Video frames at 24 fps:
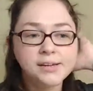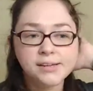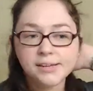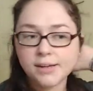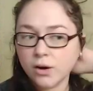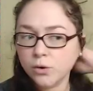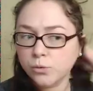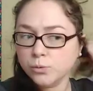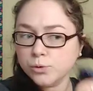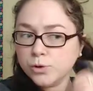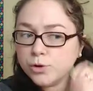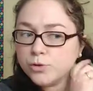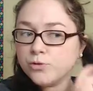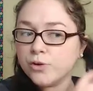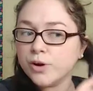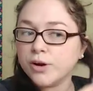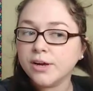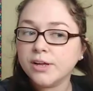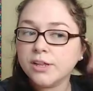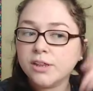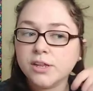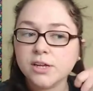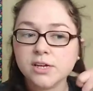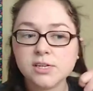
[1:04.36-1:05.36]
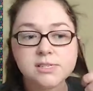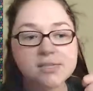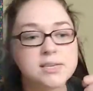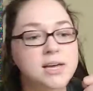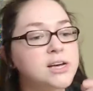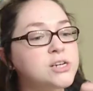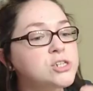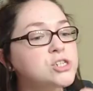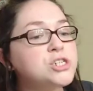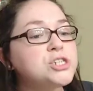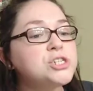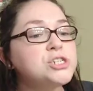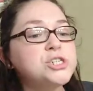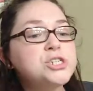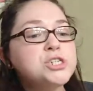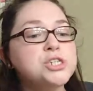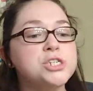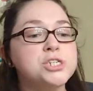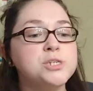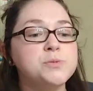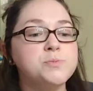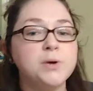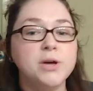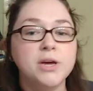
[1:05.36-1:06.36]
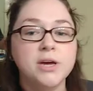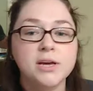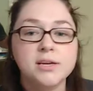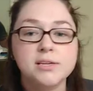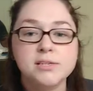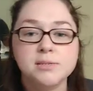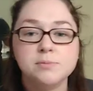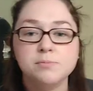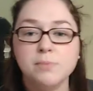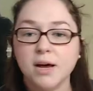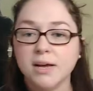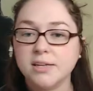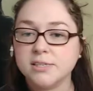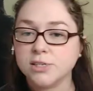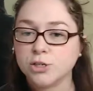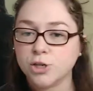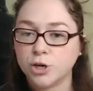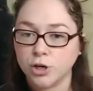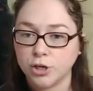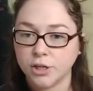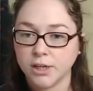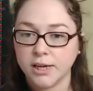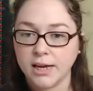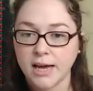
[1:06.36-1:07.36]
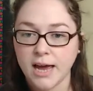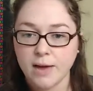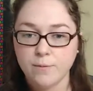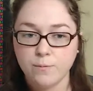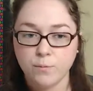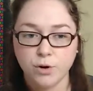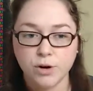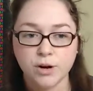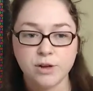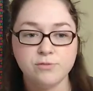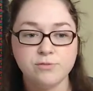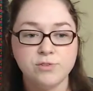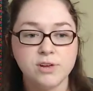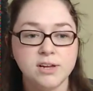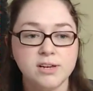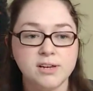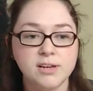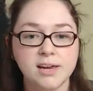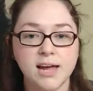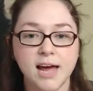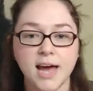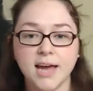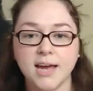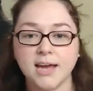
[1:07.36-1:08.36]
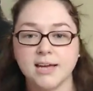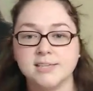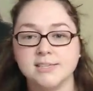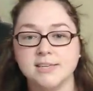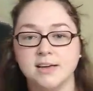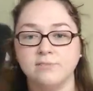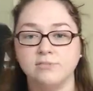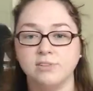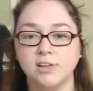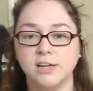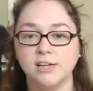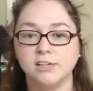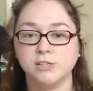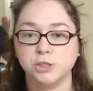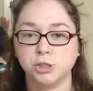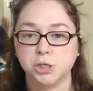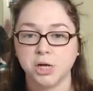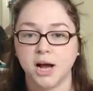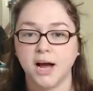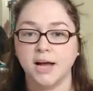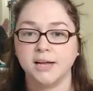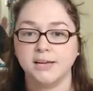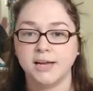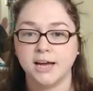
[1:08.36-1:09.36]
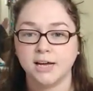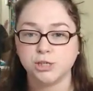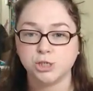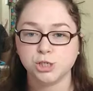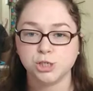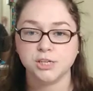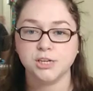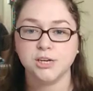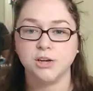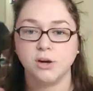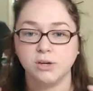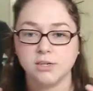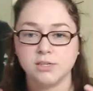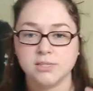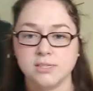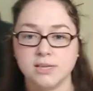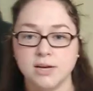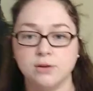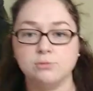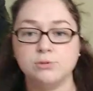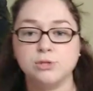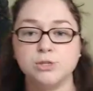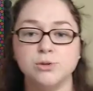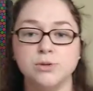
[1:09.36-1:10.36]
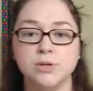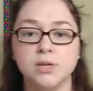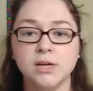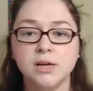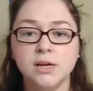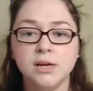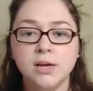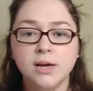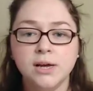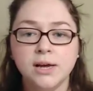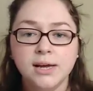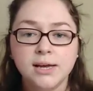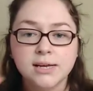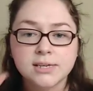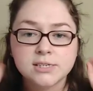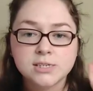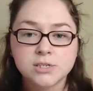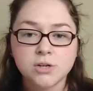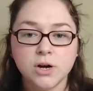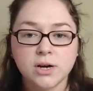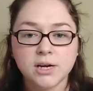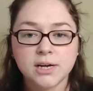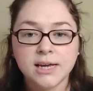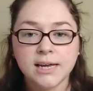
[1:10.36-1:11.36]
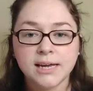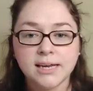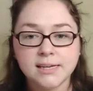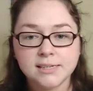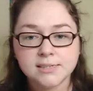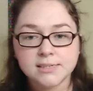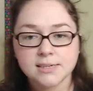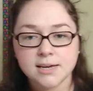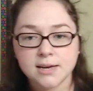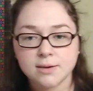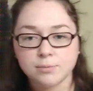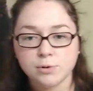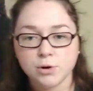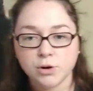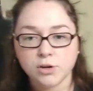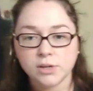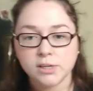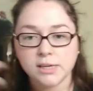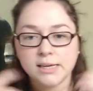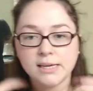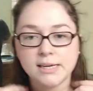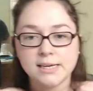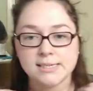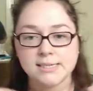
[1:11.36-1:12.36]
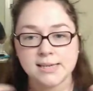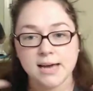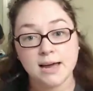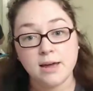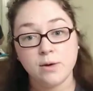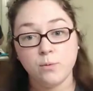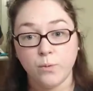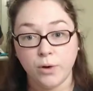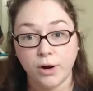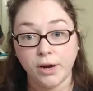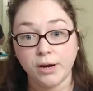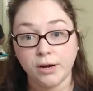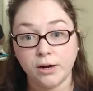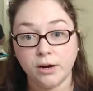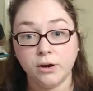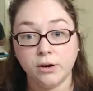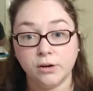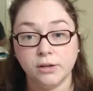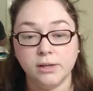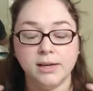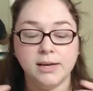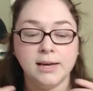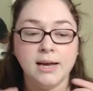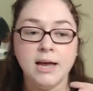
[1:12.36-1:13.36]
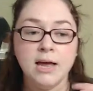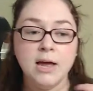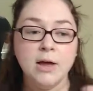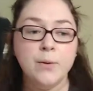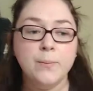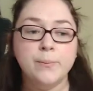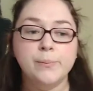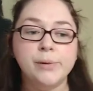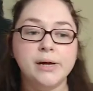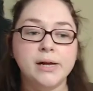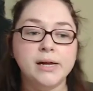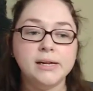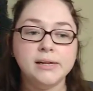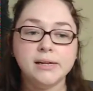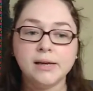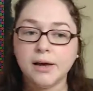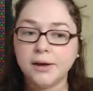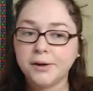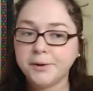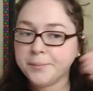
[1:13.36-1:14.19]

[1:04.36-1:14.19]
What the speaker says: don't do very thick sections just because mine's curly. And what I've done today is I've let it dry naturally on its own. So it's not kinked up curly because I can wear it curly. But